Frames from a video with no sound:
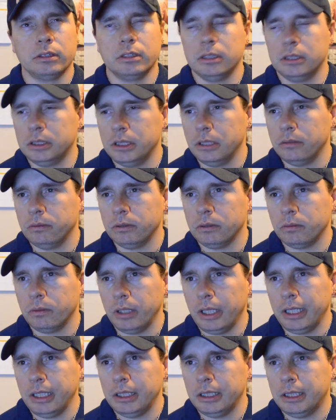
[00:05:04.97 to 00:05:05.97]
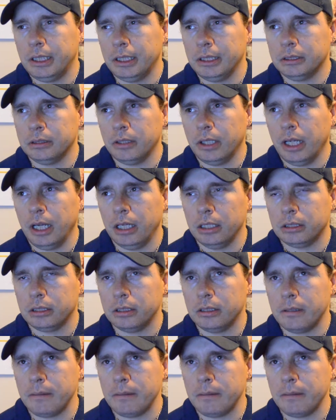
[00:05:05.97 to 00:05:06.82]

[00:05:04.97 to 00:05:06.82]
So related to this or that.